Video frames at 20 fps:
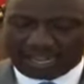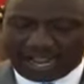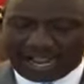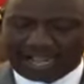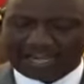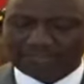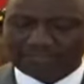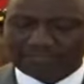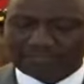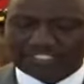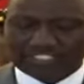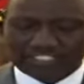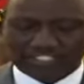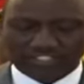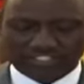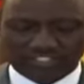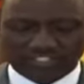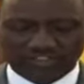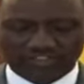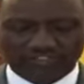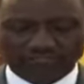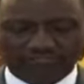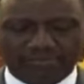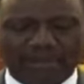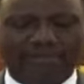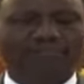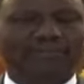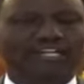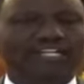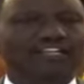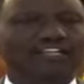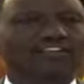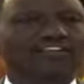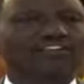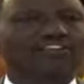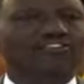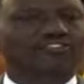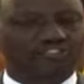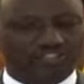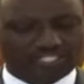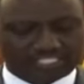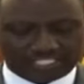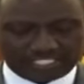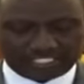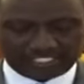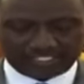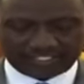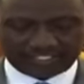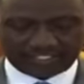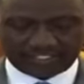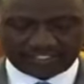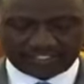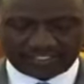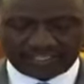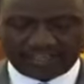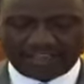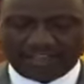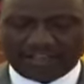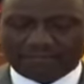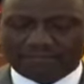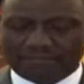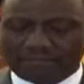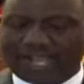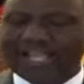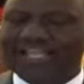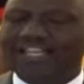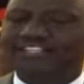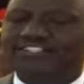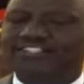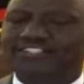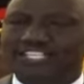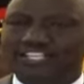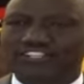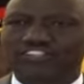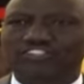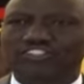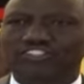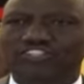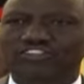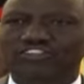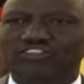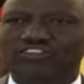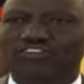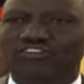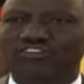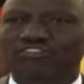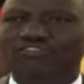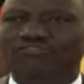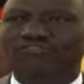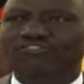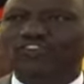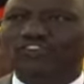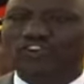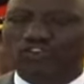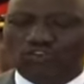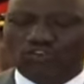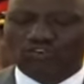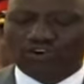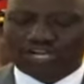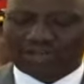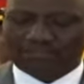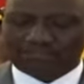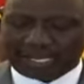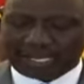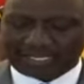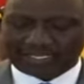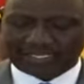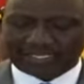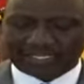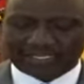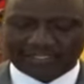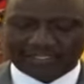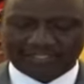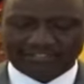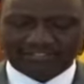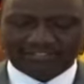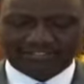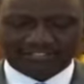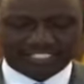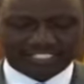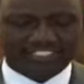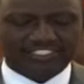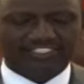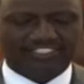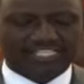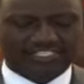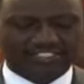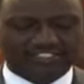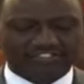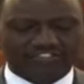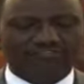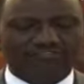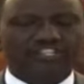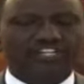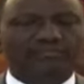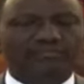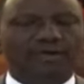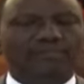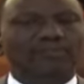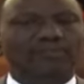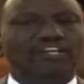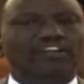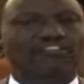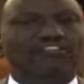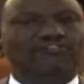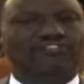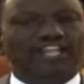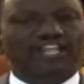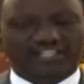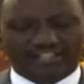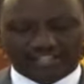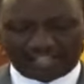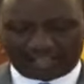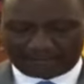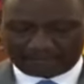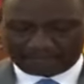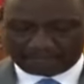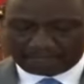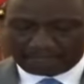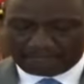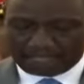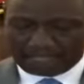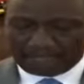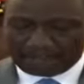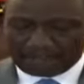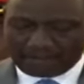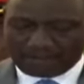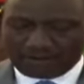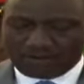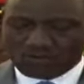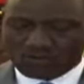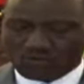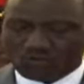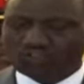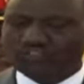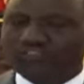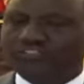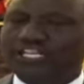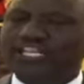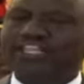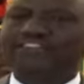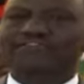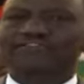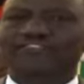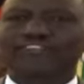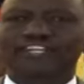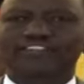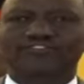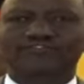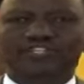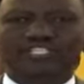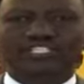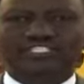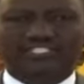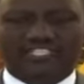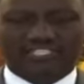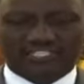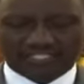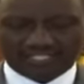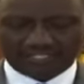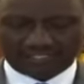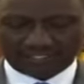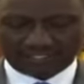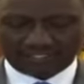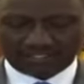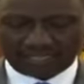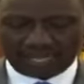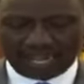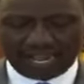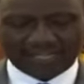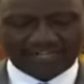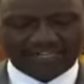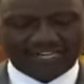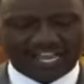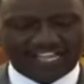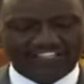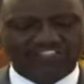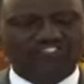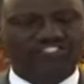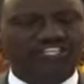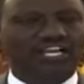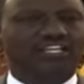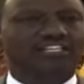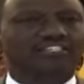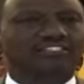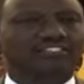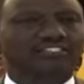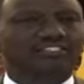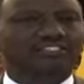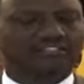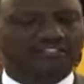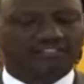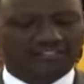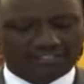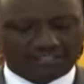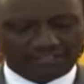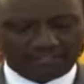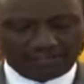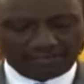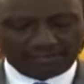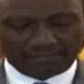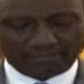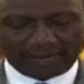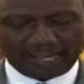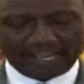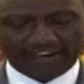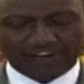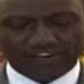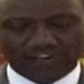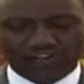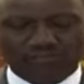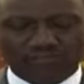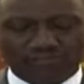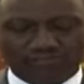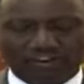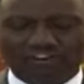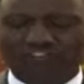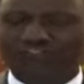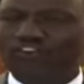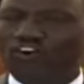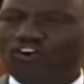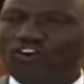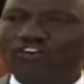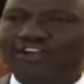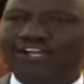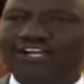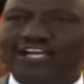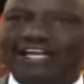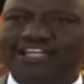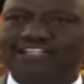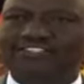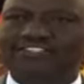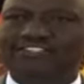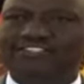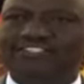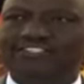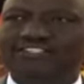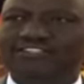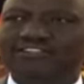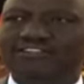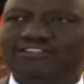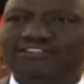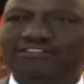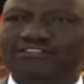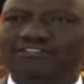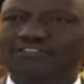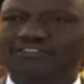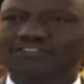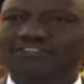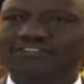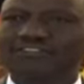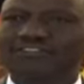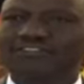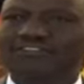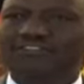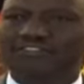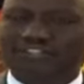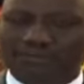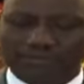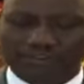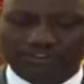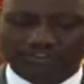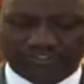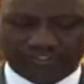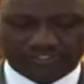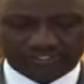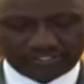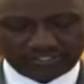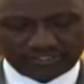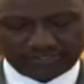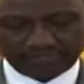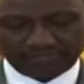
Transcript: and petitioning of public authorities by a section of law abiding citizens of the Republic of Kenya was infiltrated and hijacked by a group of organized criminals.